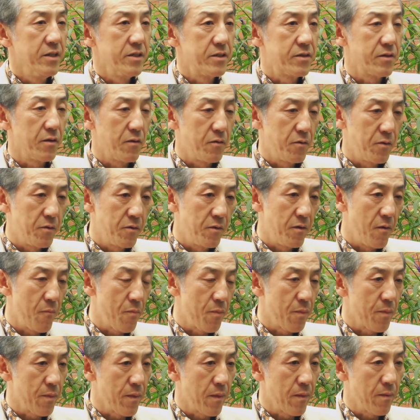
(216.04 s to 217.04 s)
So
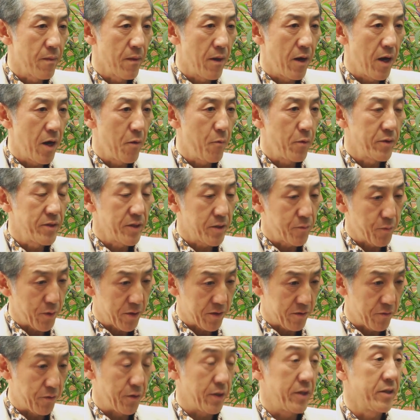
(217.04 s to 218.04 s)
it
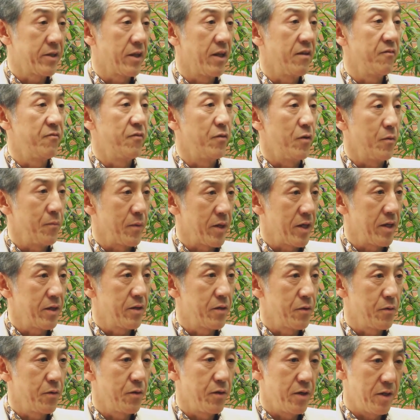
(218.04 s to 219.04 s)
was critical for me
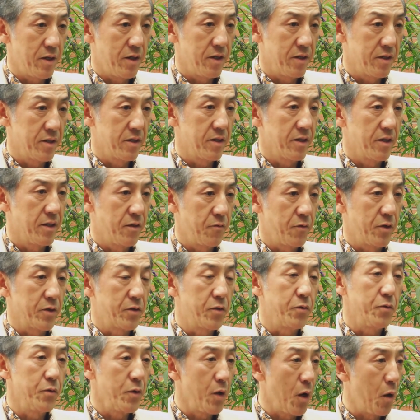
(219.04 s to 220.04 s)
to learn or
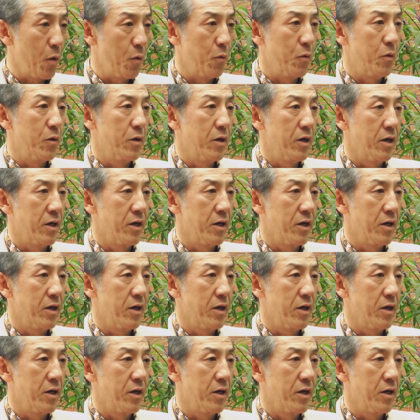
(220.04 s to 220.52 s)
to know